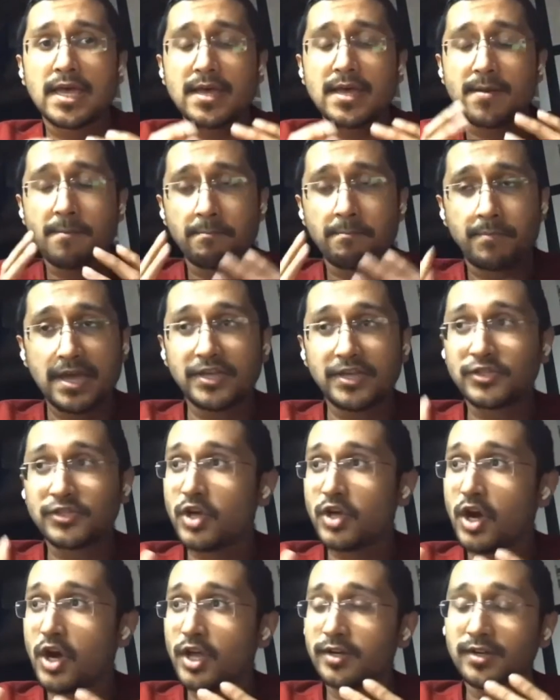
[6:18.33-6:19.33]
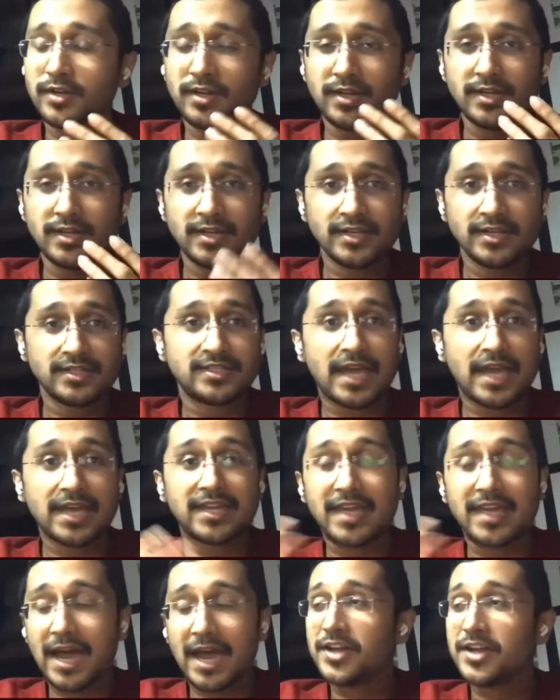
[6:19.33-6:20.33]
based on
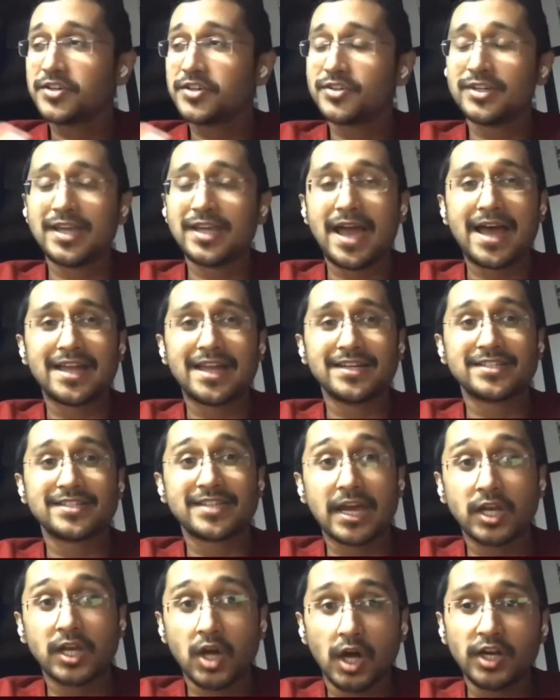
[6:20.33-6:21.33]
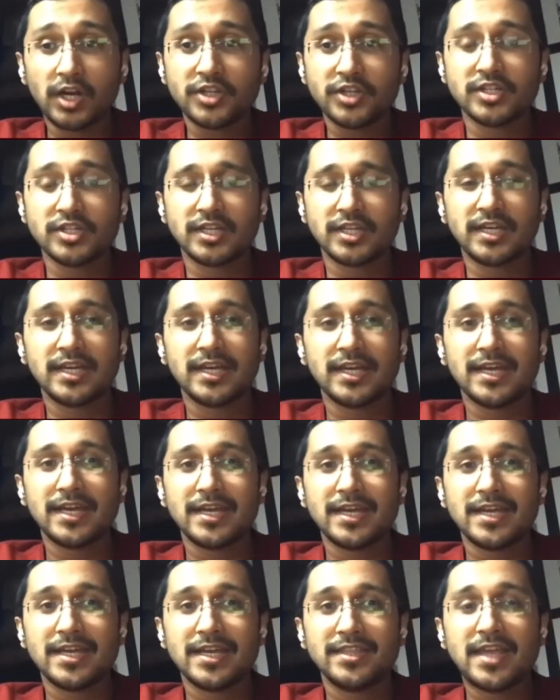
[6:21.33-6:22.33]
psychiatry and psychology,
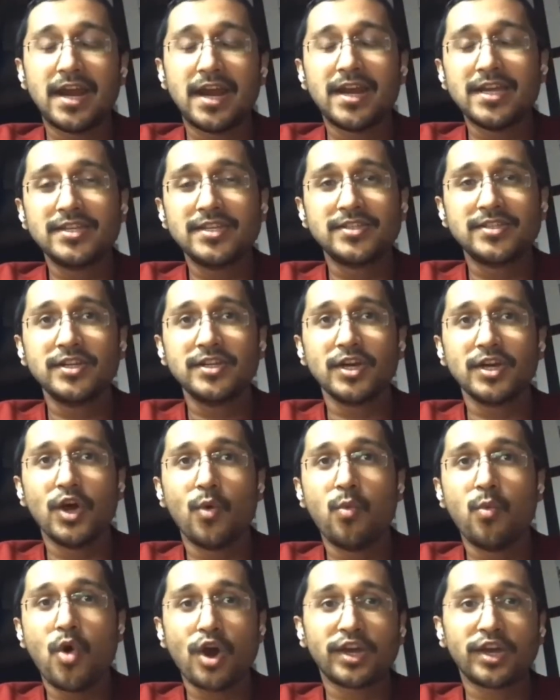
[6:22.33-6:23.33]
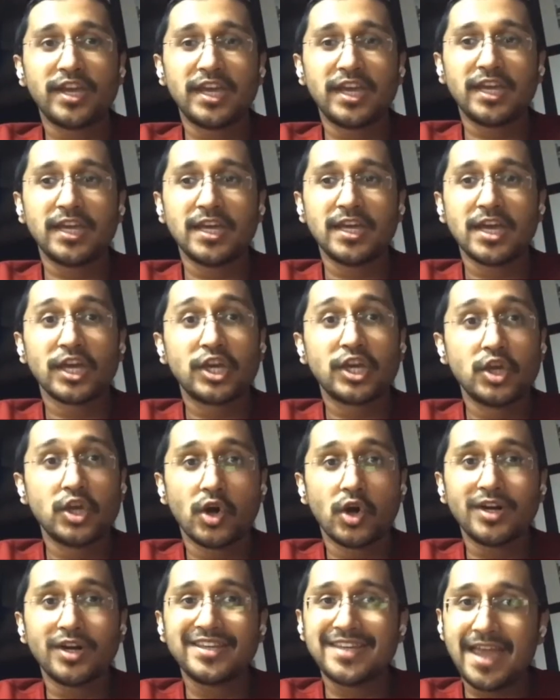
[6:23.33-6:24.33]
there isn't a walking cure
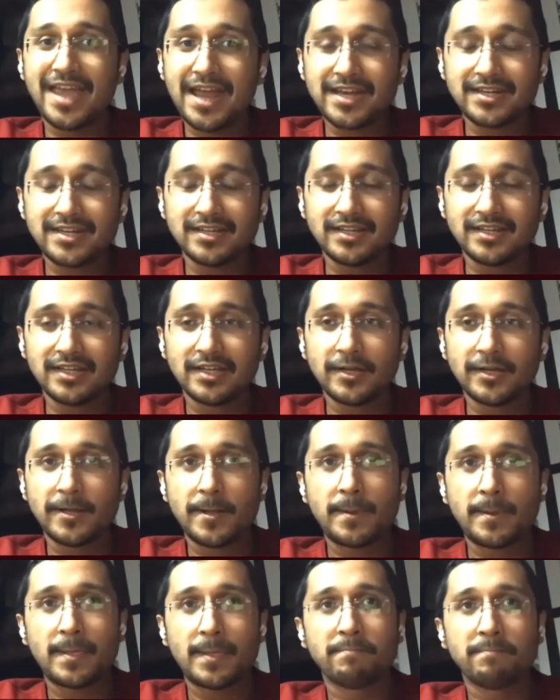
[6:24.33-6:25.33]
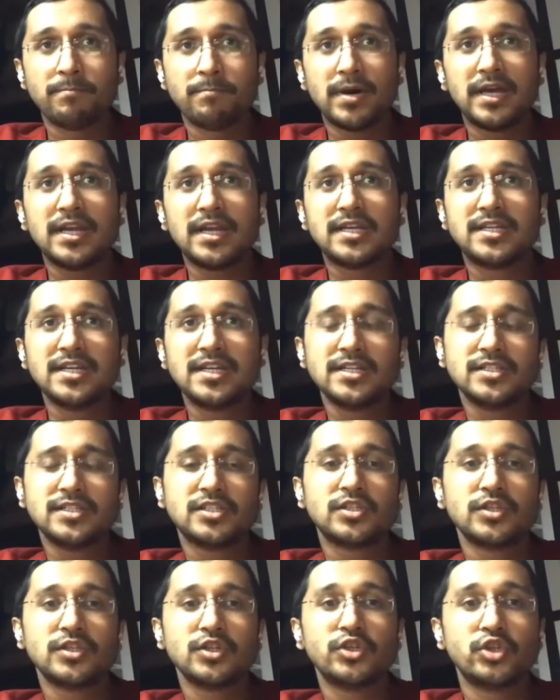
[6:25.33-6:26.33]
yet, but it
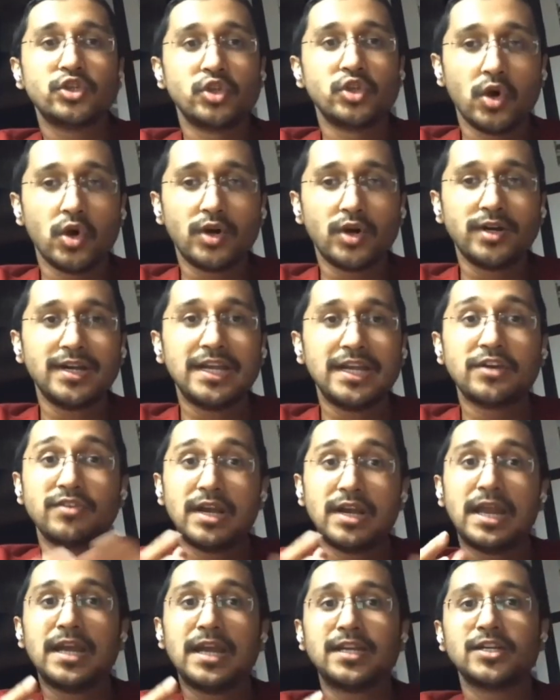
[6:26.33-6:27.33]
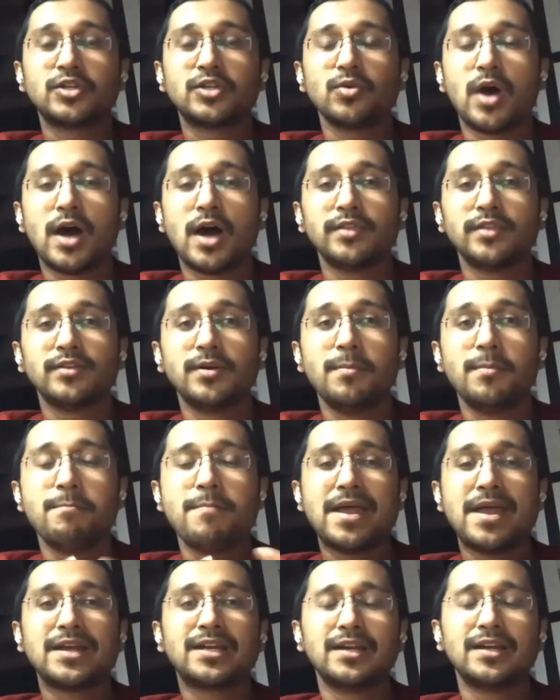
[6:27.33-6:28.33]
is surely related to other
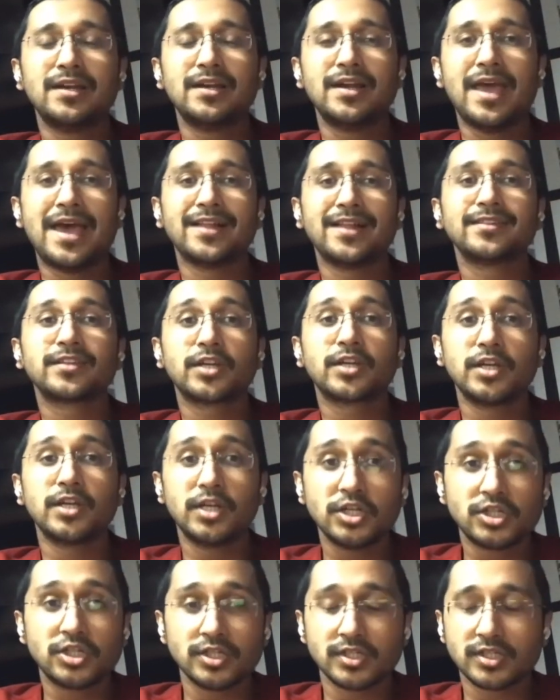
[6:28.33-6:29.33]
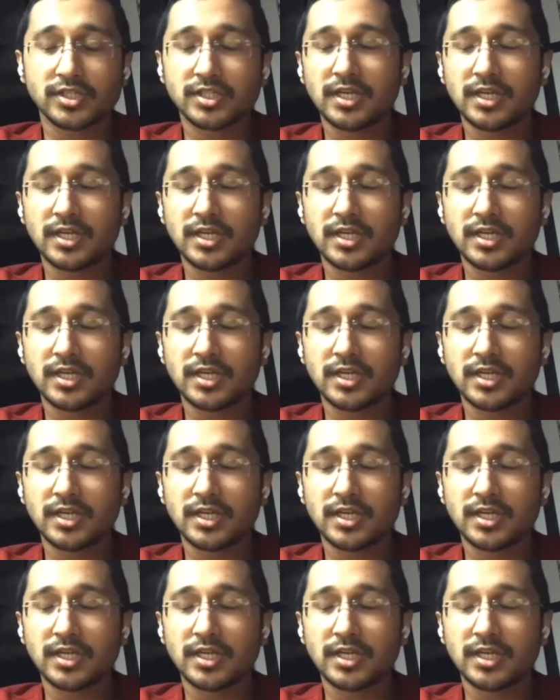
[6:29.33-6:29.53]
mental health conditions.